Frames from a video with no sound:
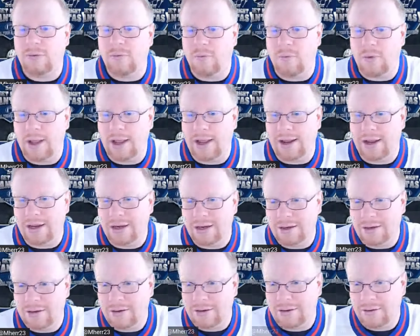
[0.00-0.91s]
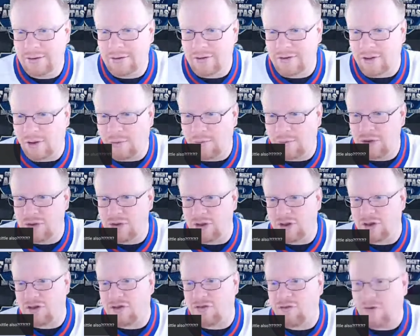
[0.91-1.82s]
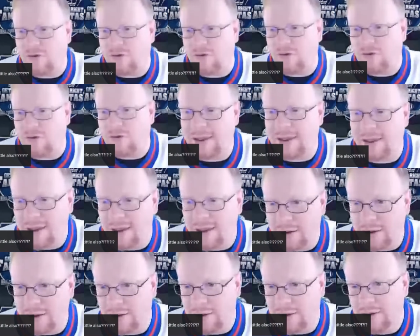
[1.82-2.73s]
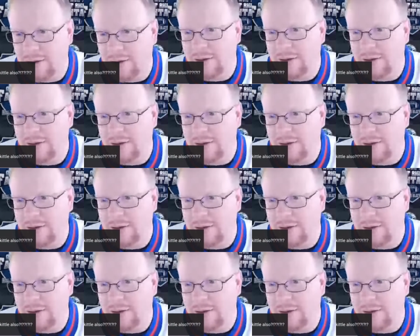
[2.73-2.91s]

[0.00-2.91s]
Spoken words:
Wait. Someone just dropped Kittle?